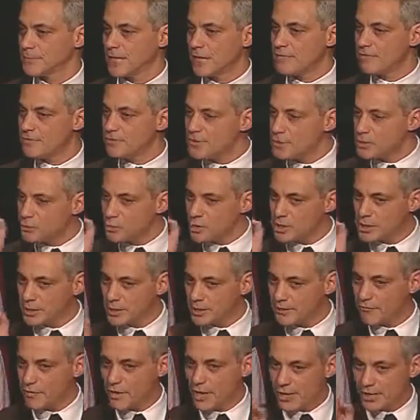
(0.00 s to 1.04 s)
everything we can
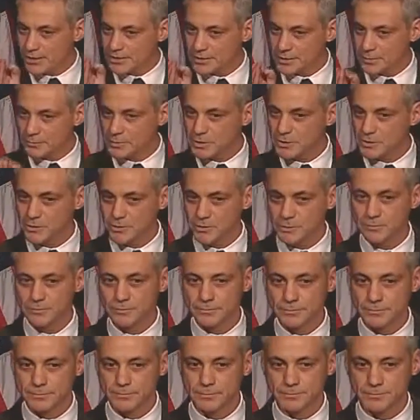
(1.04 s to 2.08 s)
ever ask him to do.
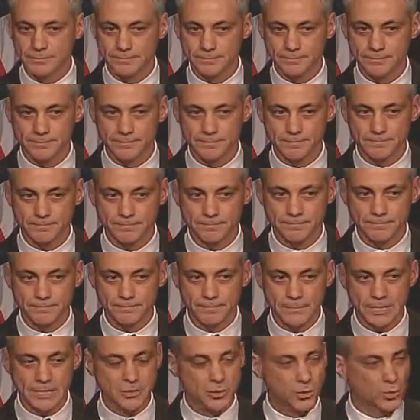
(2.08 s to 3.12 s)

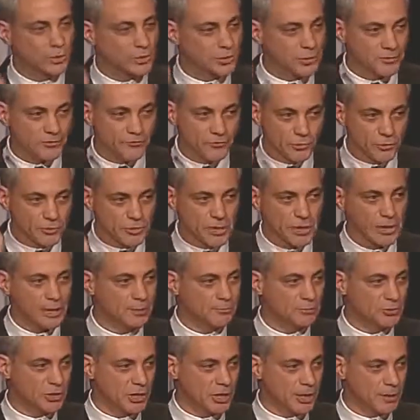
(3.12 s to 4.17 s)
He's holding a full
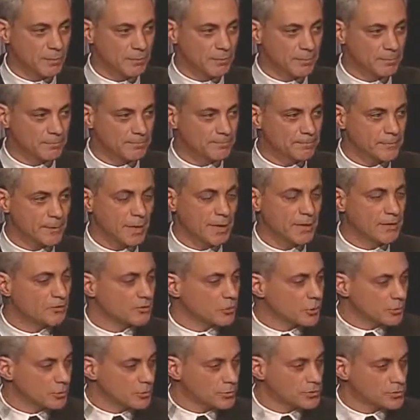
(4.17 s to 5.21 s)
time job and
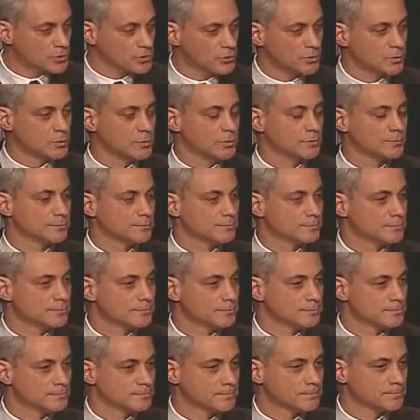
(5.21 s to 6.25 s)
he's going to school,
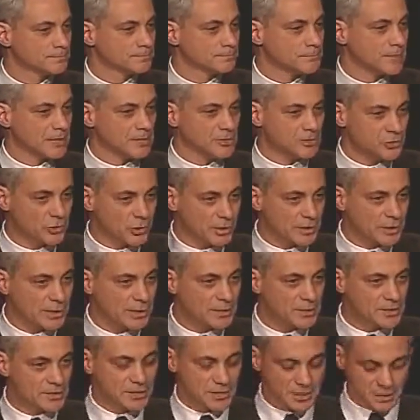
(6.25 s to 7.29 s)
and he's trying to
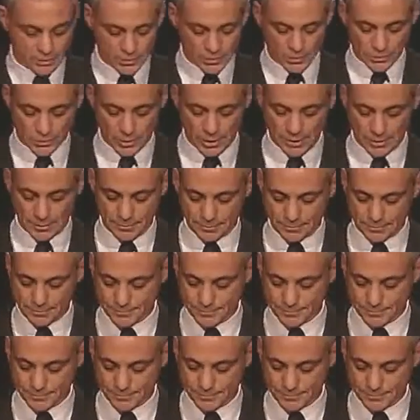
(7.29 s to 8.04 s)
get his skills right.